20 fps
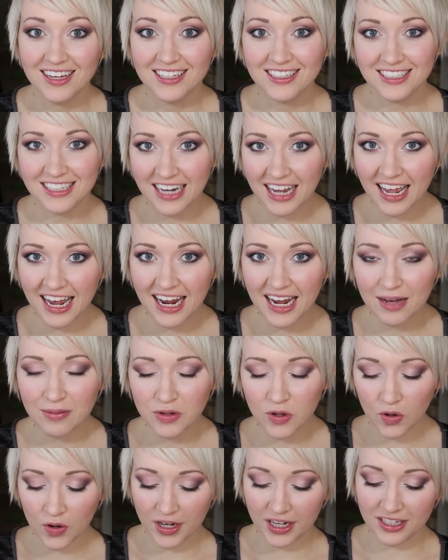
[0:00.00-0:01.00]
Today I'm
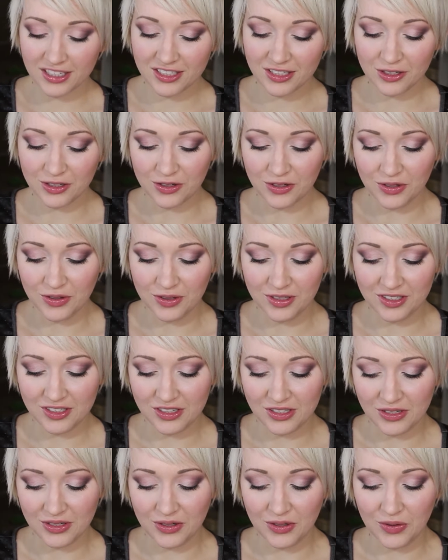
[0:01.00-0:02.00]
going to
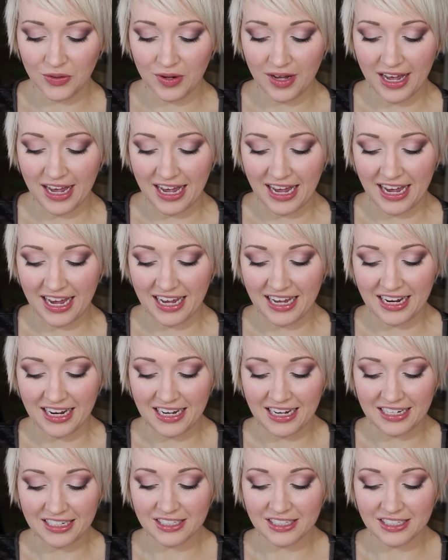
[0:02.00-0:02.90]
do a